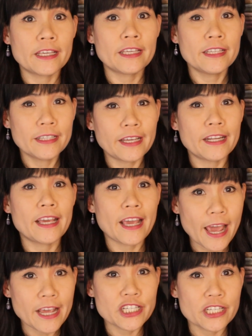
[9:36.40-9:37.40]
a chelating
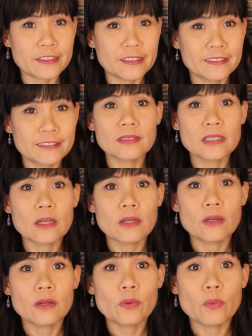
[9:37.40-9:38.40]
agent.
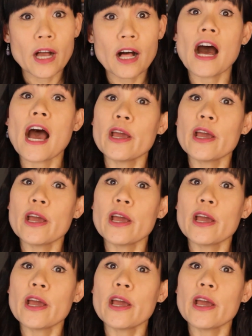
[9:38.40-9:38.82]
Well,